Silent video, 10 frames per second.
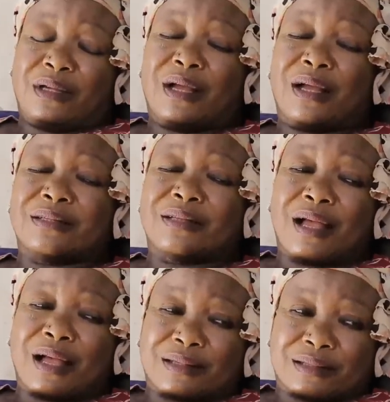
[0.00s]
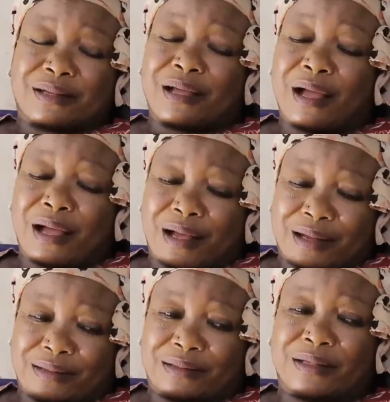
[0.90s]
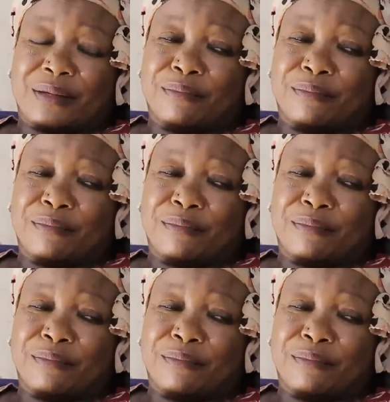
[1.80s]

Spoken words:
has asked her hand in